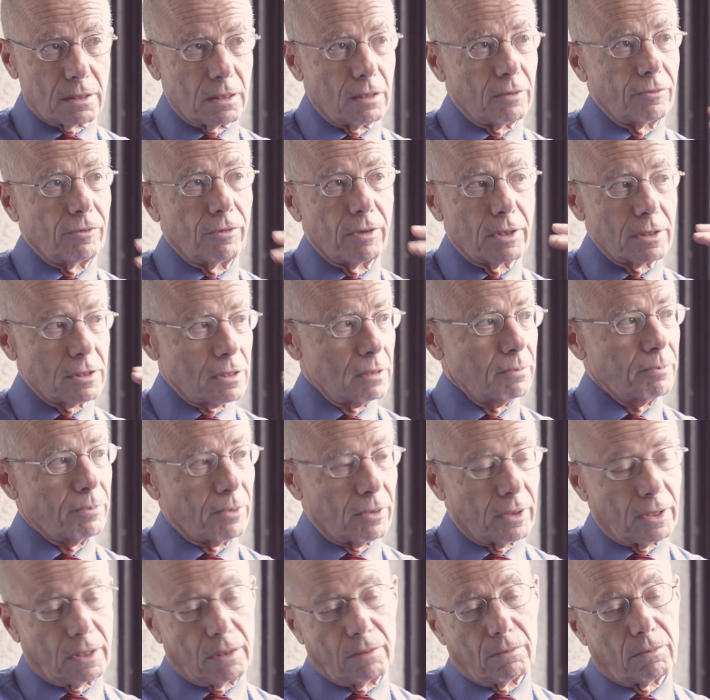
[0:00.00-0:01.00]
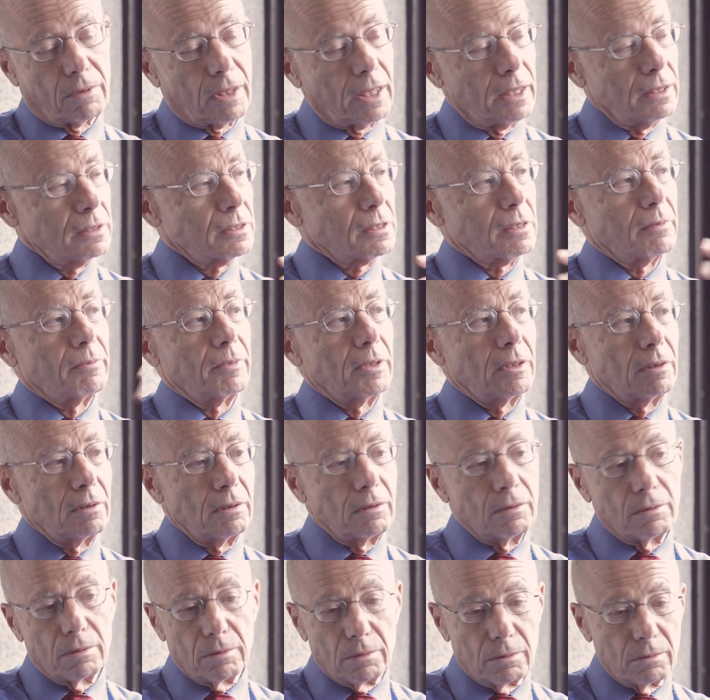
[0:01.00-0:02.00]
And if you had subordinate rights, I mean,
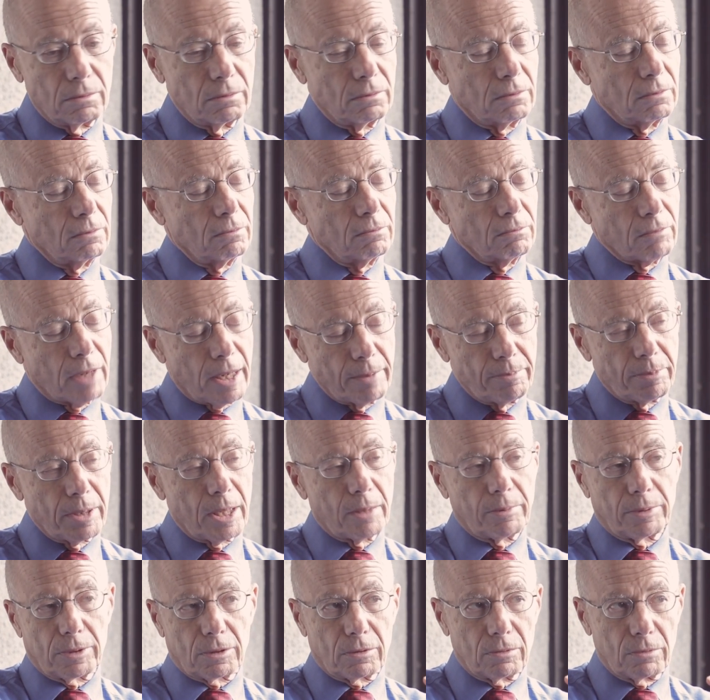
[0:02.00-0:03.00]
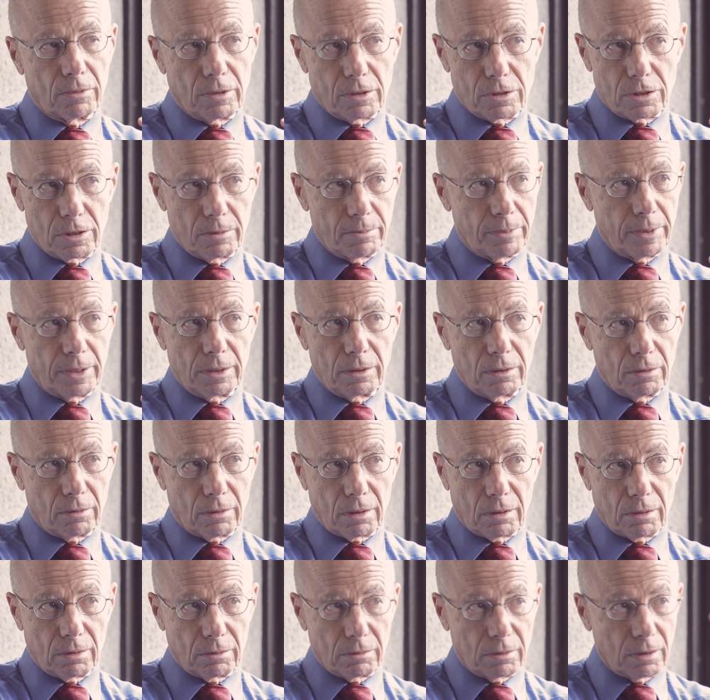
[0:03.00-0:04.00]
you might be able to worship in
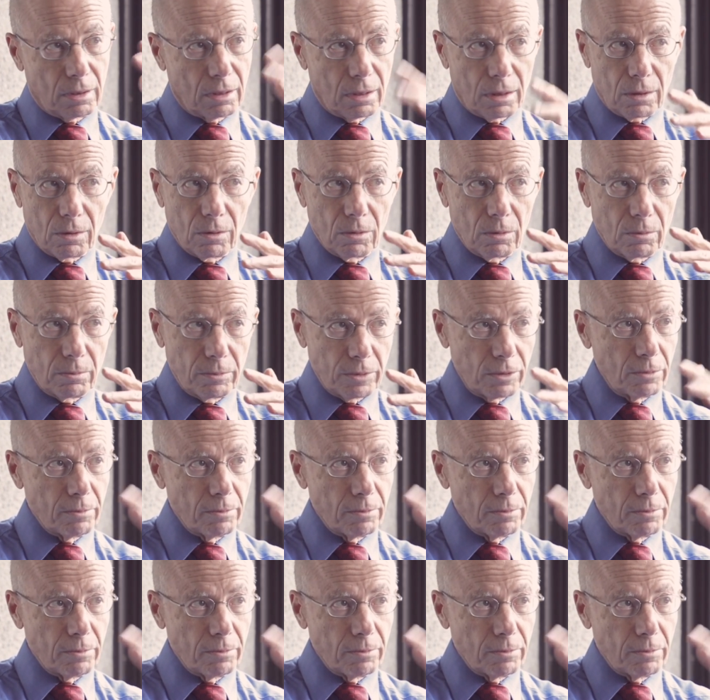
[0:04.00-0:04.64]
your own home,